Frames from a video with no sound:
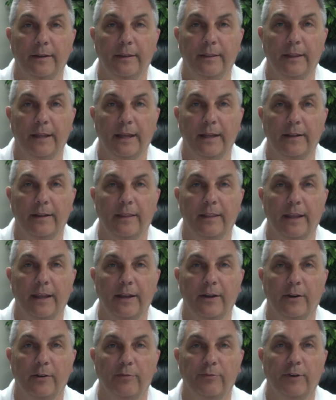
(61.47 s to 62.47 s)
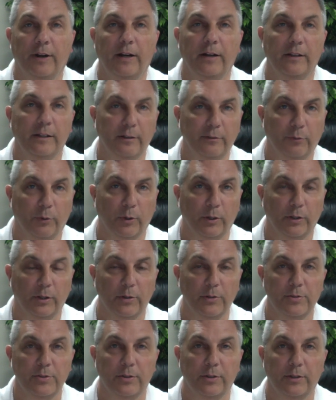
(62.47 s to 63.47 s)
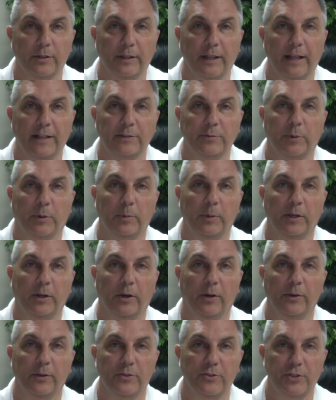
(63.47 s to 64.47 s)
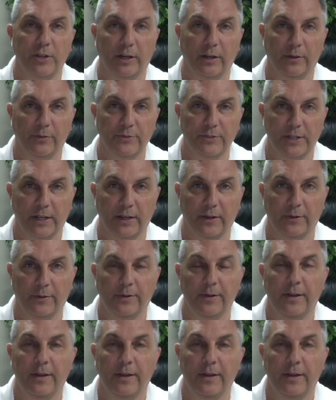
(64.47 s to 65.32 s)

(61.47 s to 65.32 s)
that they are filing foreclosure, and that's what we call the sheriff's sale.